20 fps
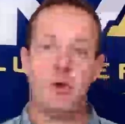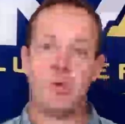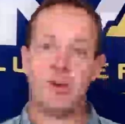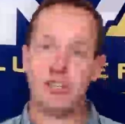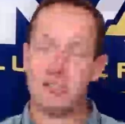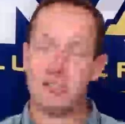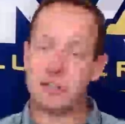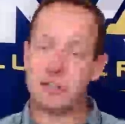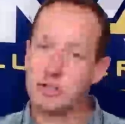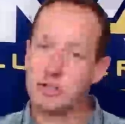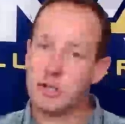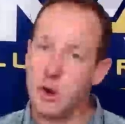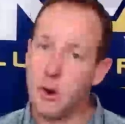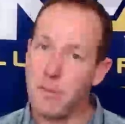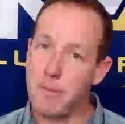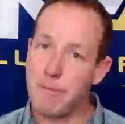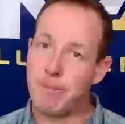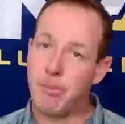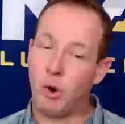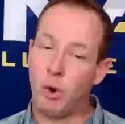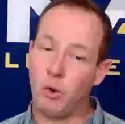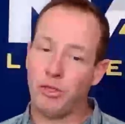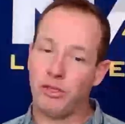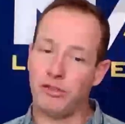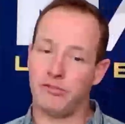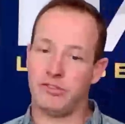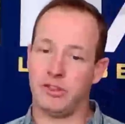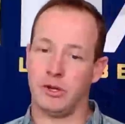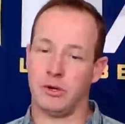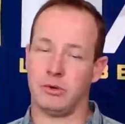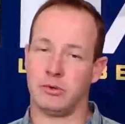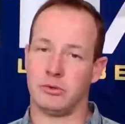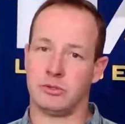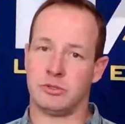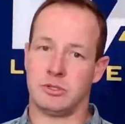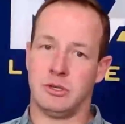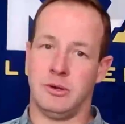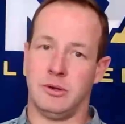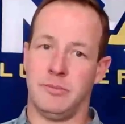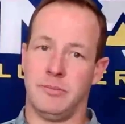We need to show both of
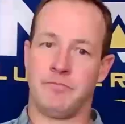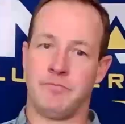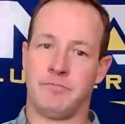those.